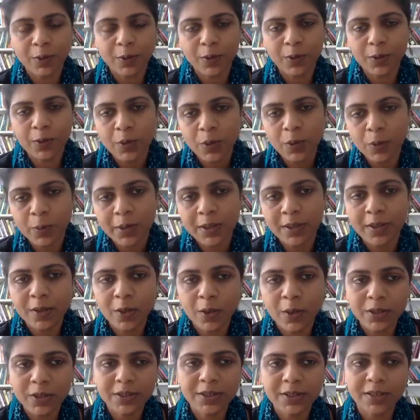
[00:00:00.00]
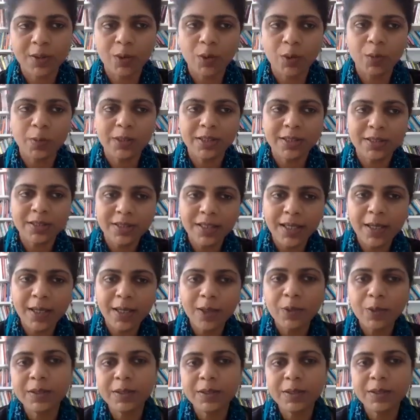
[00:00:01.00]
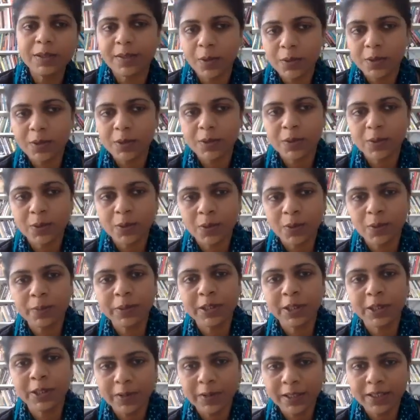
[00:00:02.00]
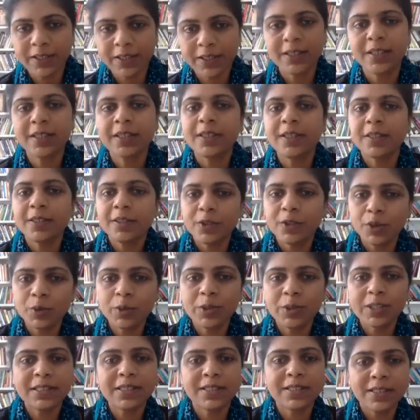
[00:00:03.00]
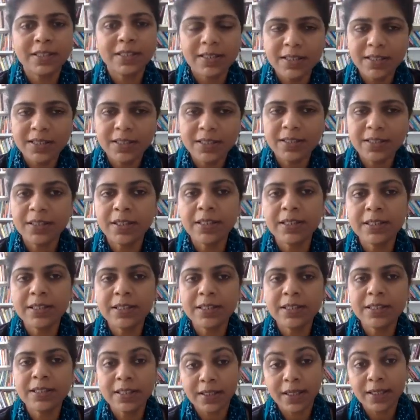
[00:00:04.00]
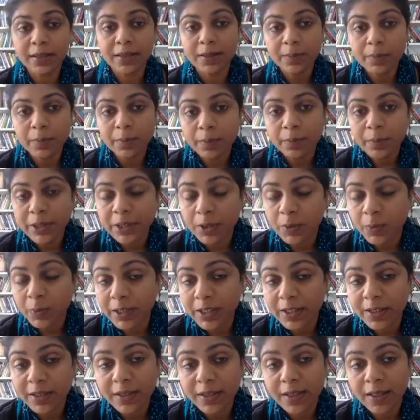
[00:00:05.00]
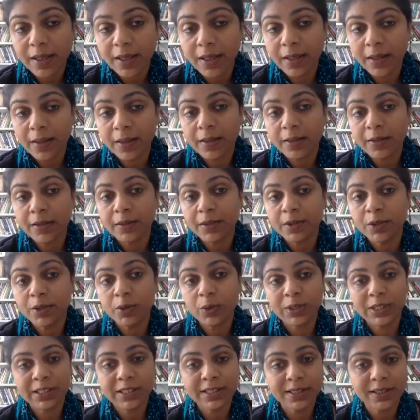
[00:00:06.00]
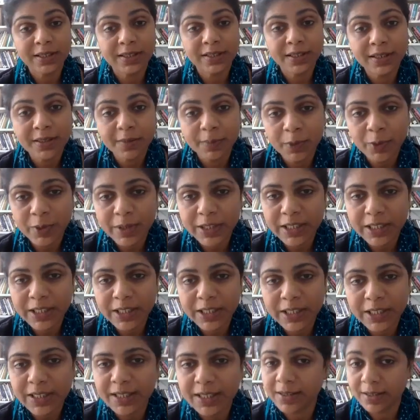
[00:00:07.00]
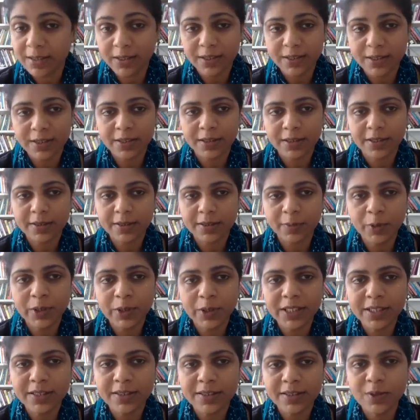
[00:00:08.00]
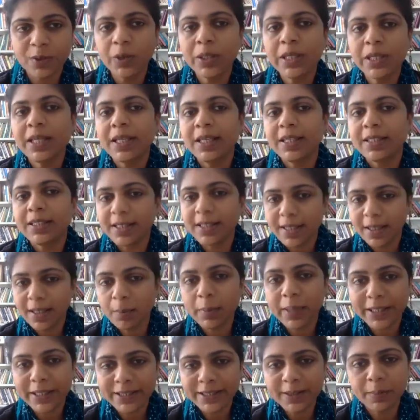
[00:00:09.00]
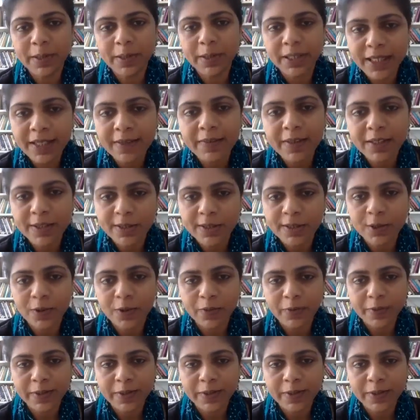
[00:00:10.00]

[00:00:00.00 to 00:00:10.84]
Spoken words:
global north and global south, and also between students and teachers, and between students and the community, researchers and the community. So there are multiple levels of